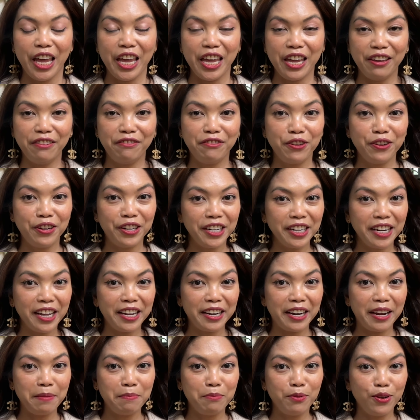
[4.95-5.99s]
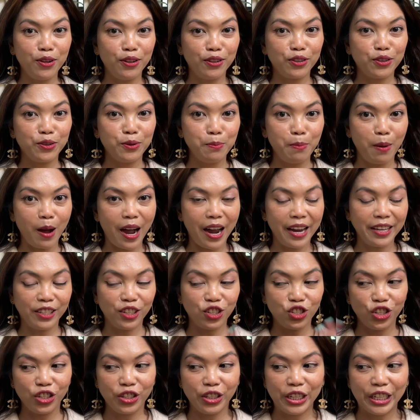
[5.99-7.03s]
if you are not able to buy the
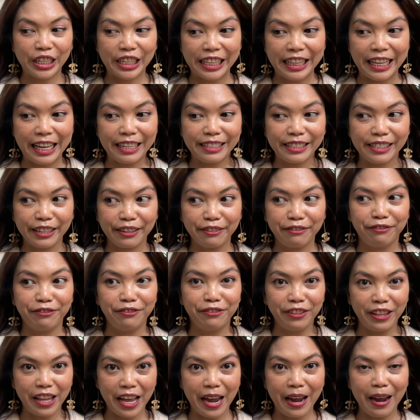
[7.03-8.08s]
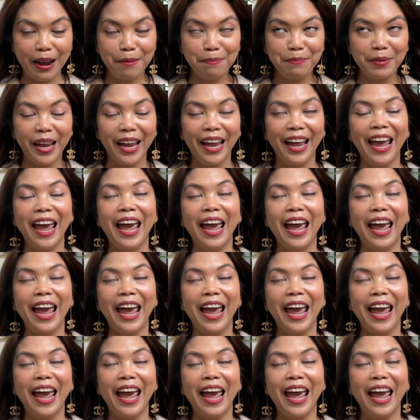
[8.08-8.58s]
Chanel Classic Flap.